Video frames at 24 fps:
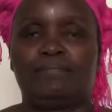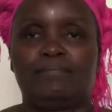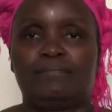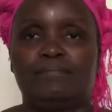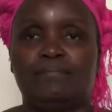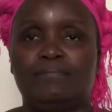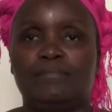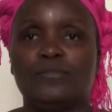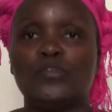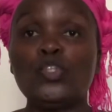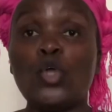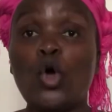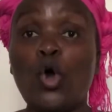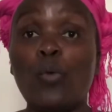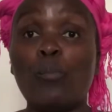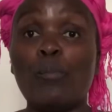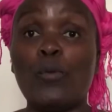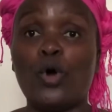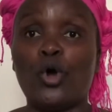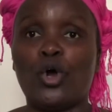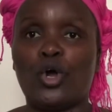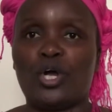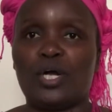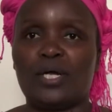no
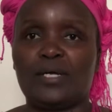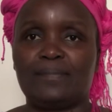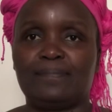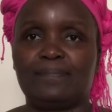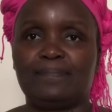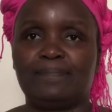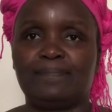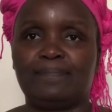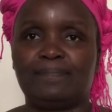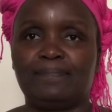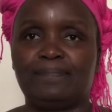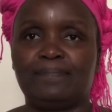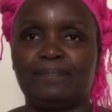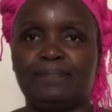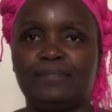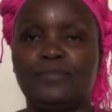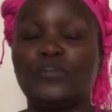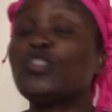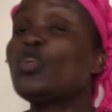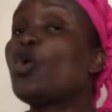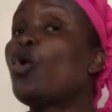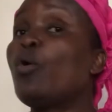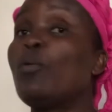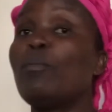more.
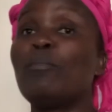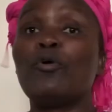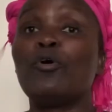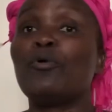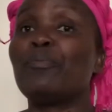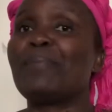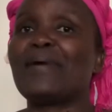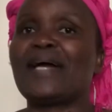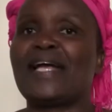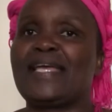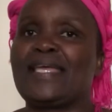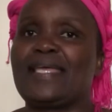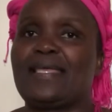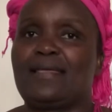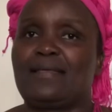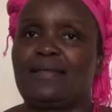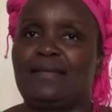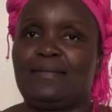No more buying.